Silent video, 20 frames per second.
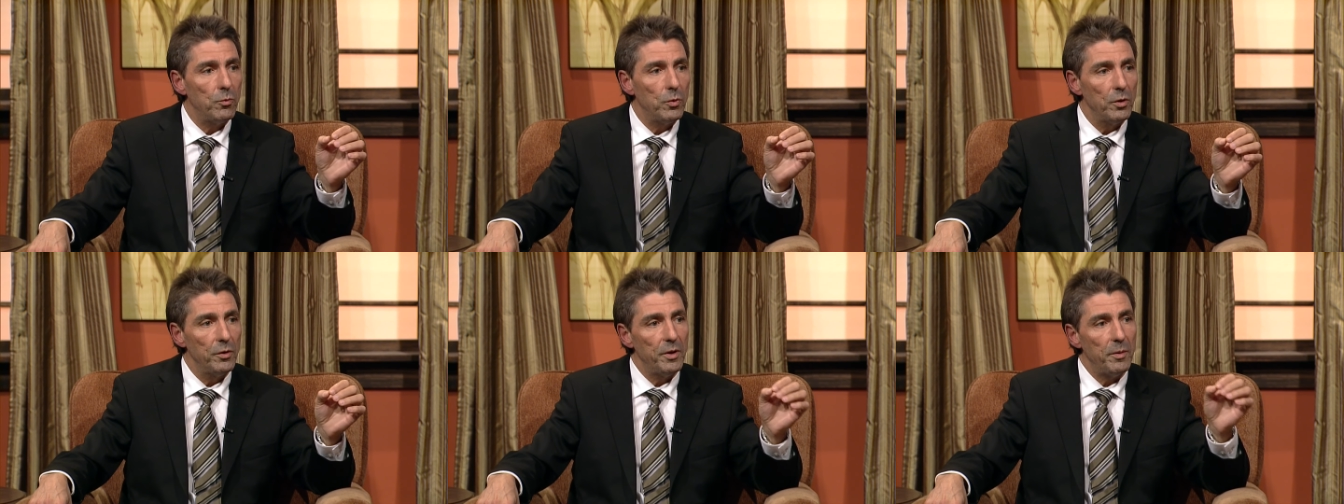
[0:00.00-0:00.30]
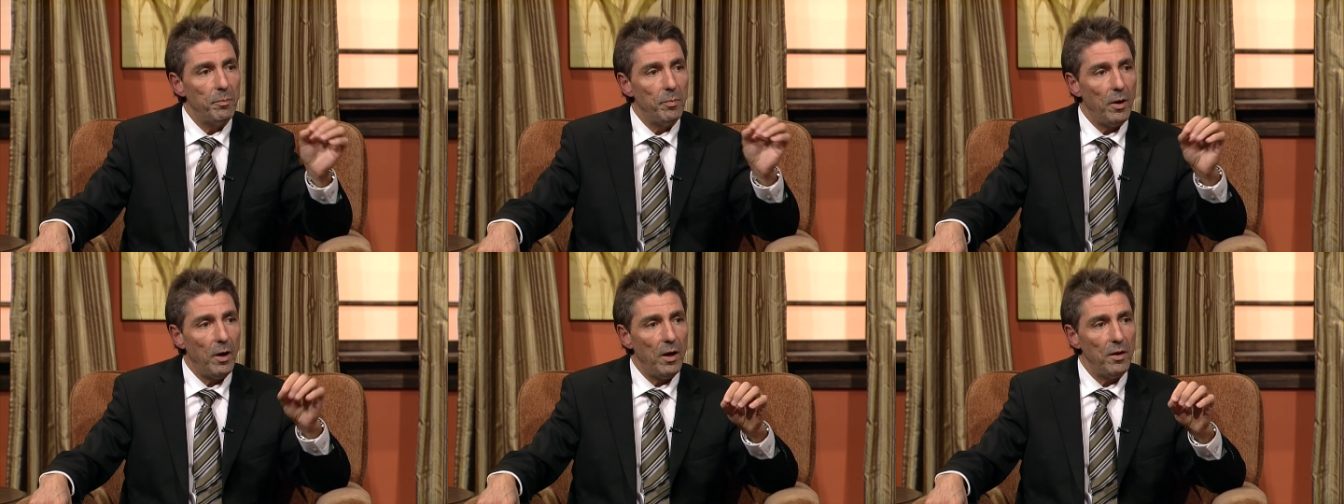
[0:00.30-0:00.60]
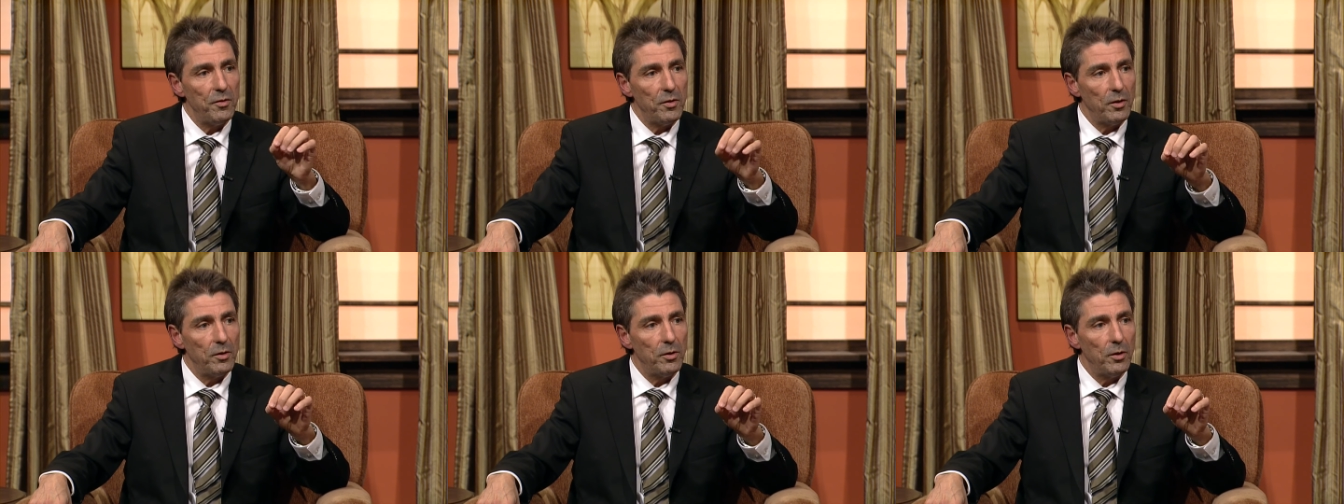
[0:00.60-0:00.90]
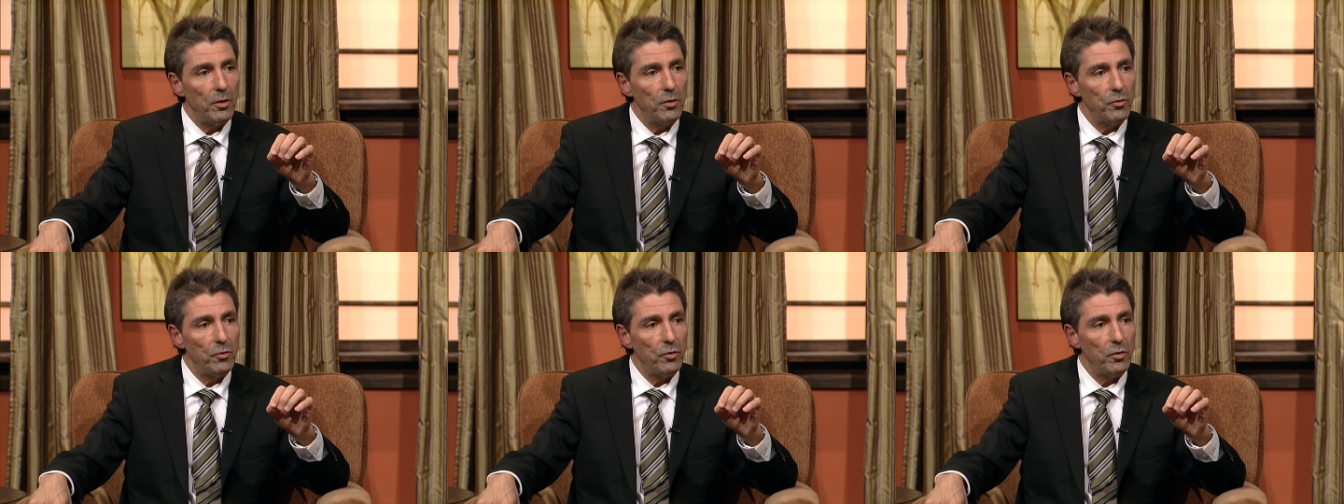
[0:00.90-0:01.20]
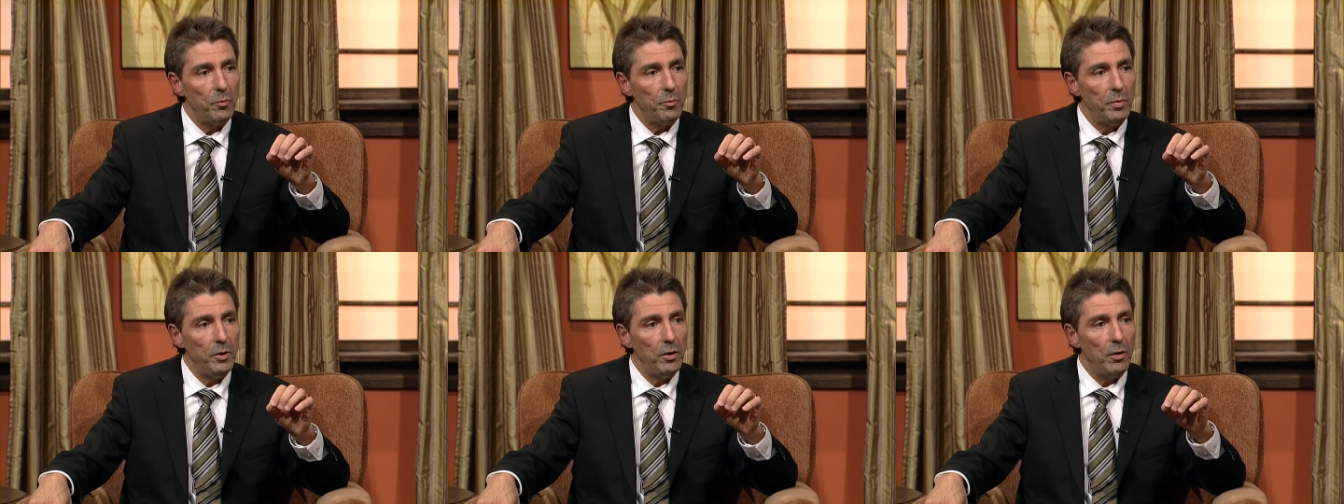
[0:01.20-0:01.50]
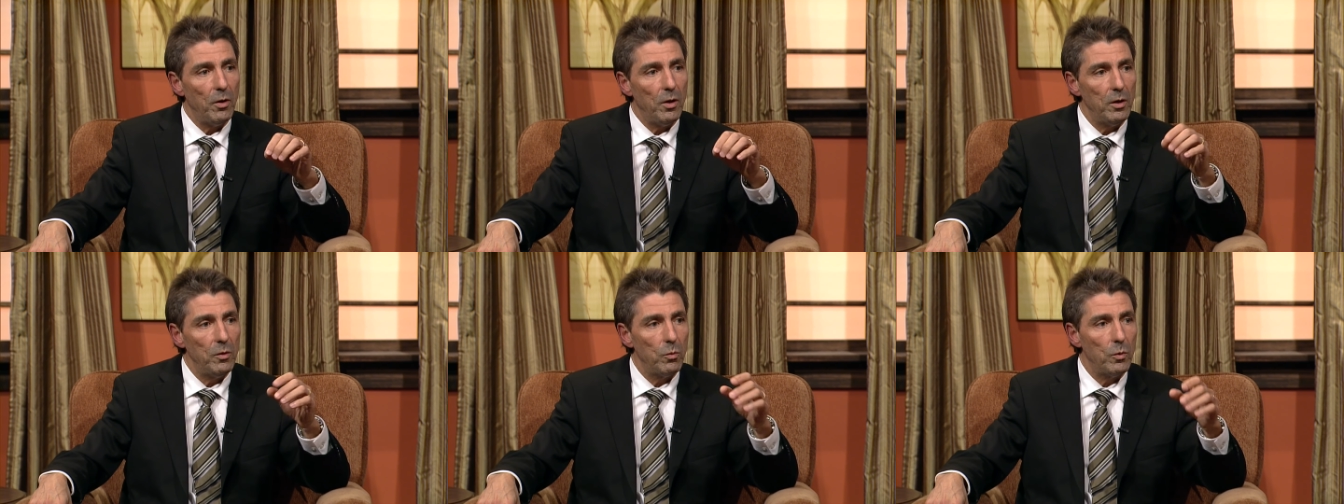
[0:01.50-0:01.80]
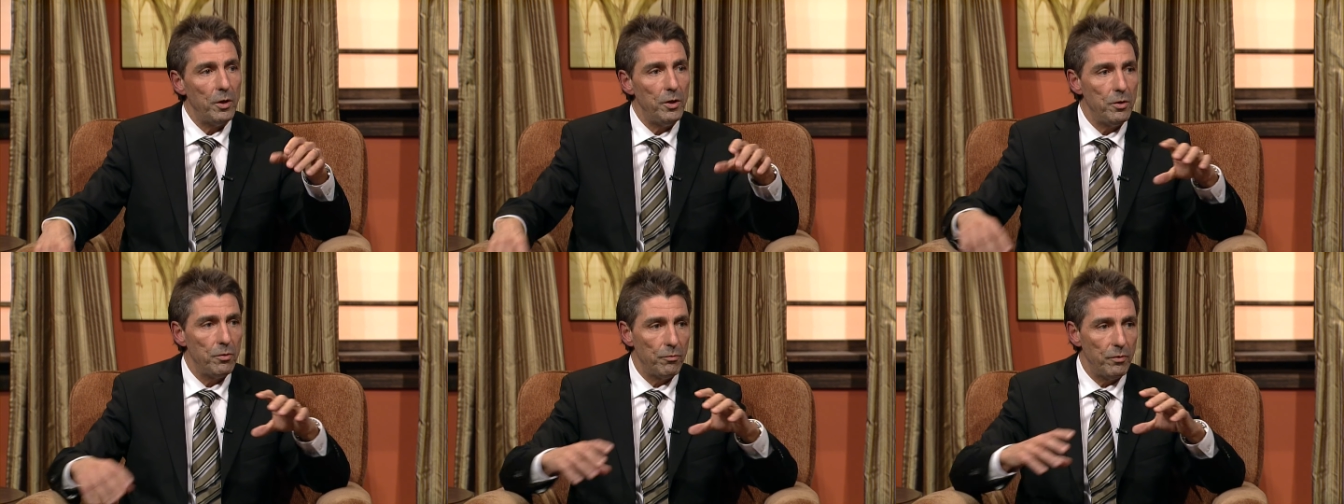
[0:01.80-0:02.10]
will deposit dose beyond
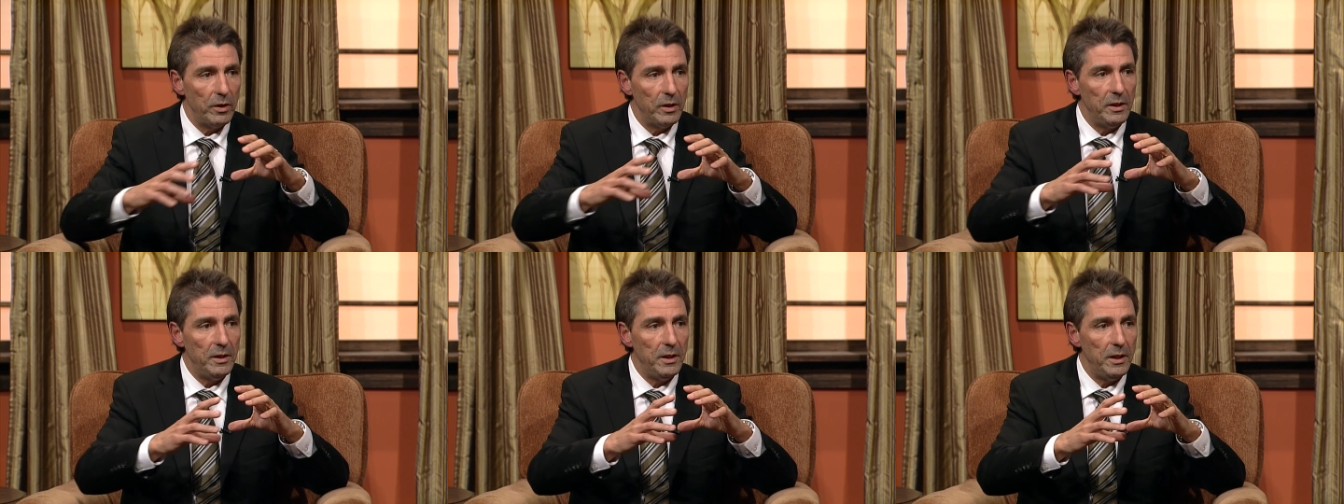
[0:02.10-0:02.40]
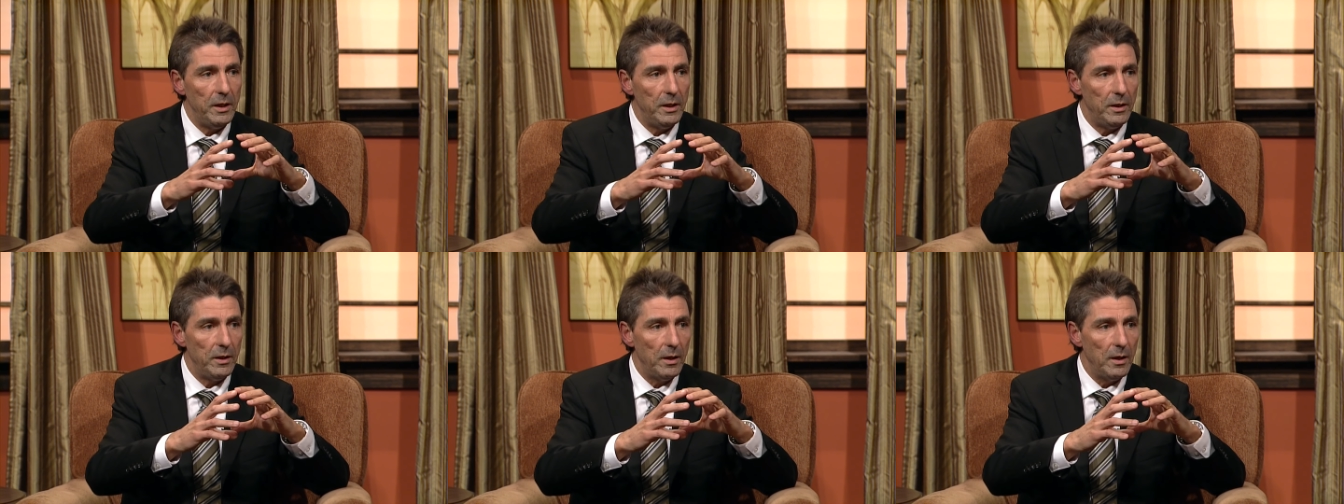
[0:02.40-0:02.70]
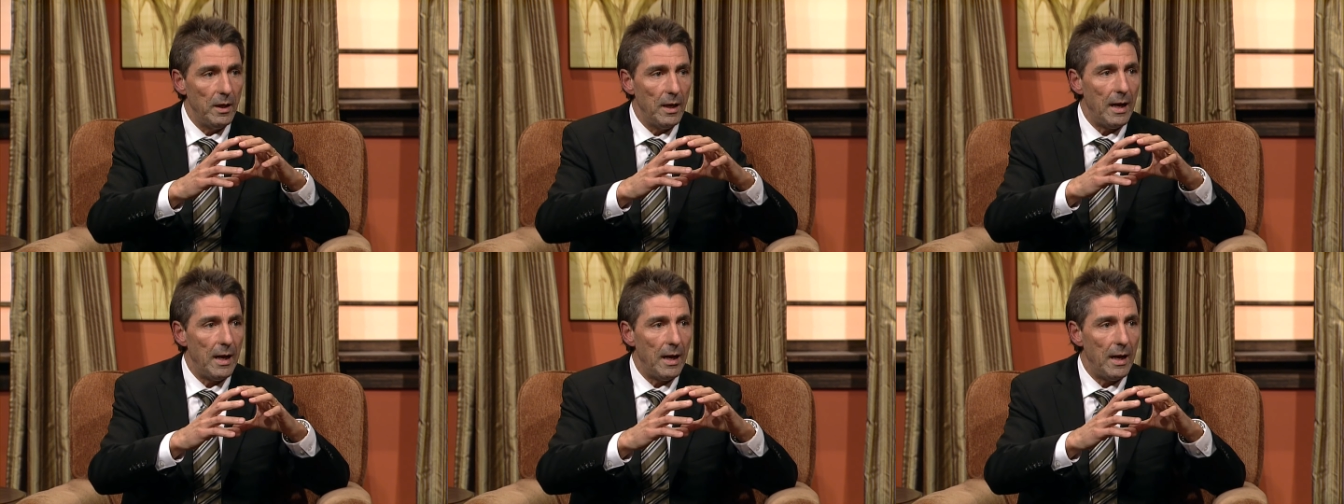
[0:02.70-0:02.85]
what you really need